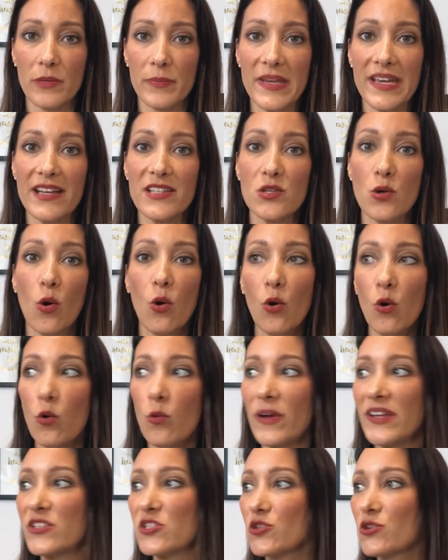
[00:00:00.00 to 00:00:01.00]
because all
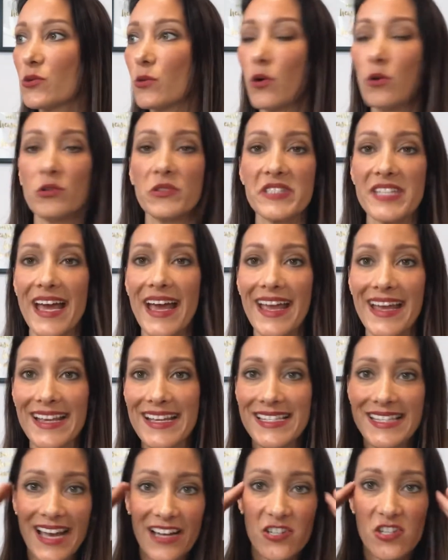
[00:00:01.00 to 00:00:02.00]
we do all day
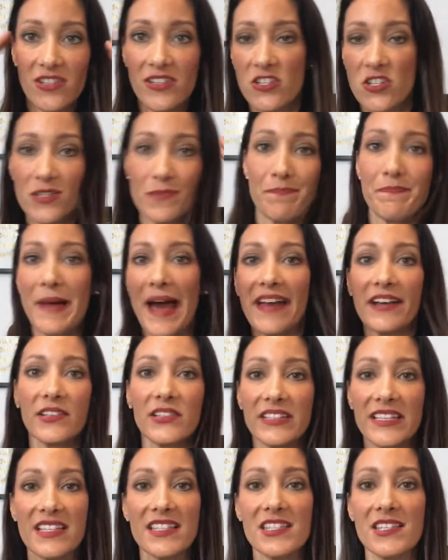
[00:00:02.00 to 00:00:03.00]
is actually just battle
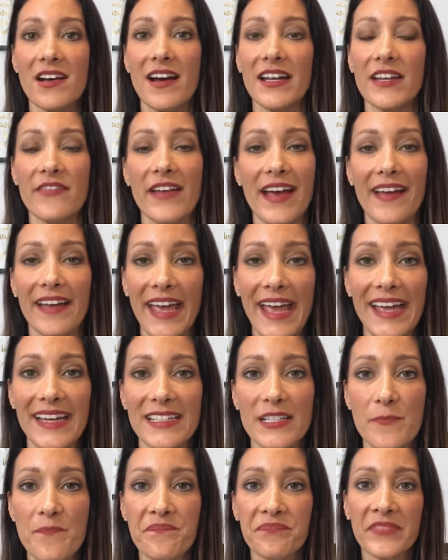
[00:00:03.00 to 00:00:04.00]
inside of our head.